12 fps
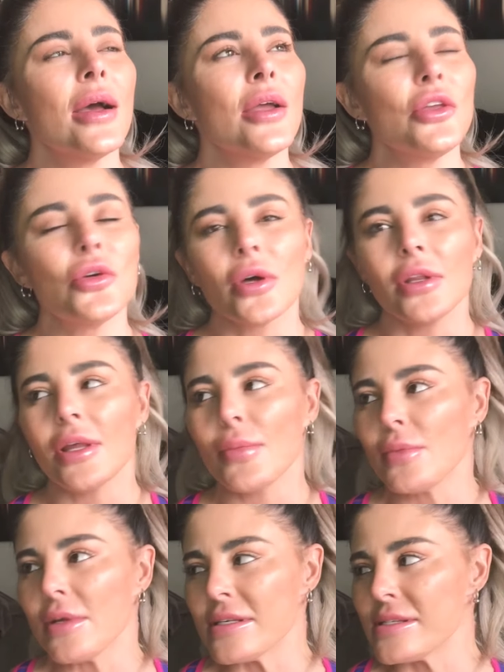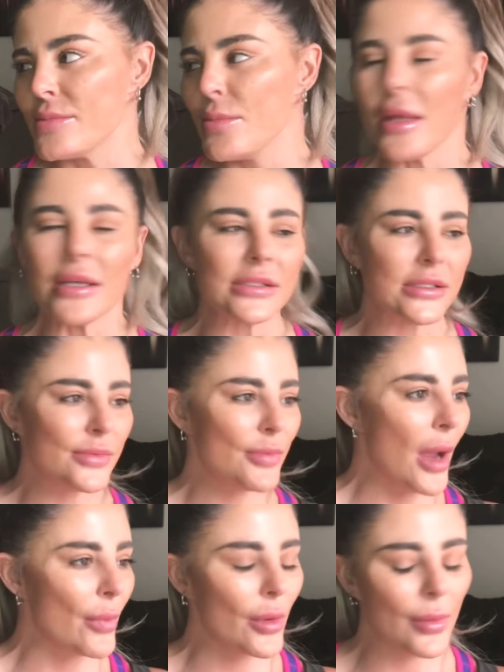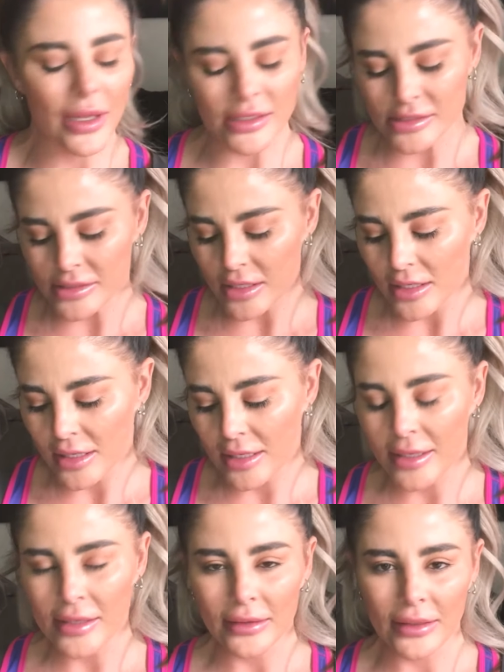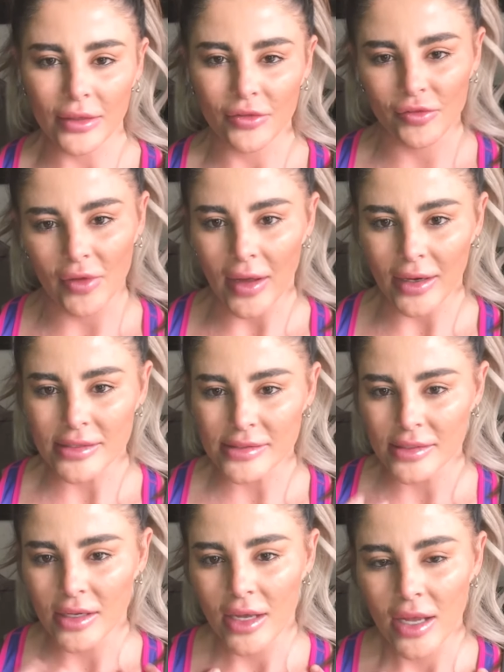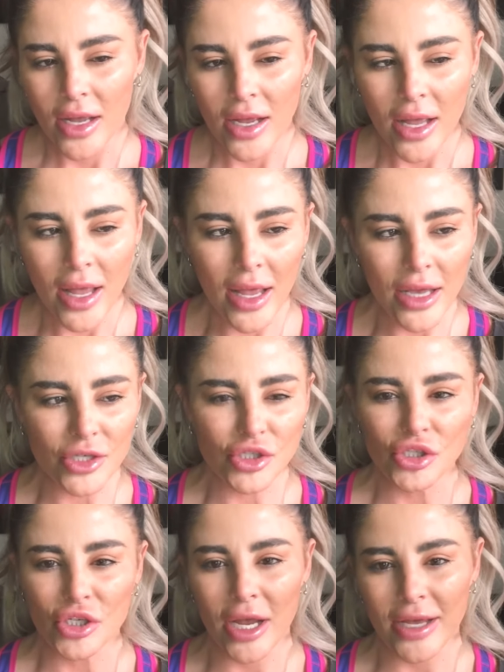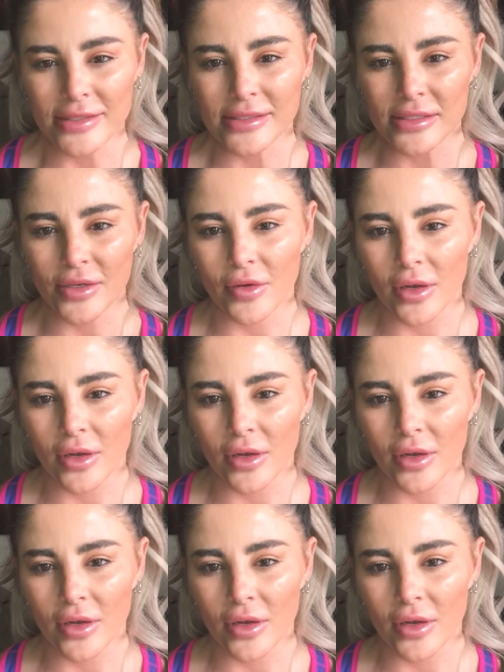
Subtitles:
eucalyptus, mint, peppermint, healing effects, and chest.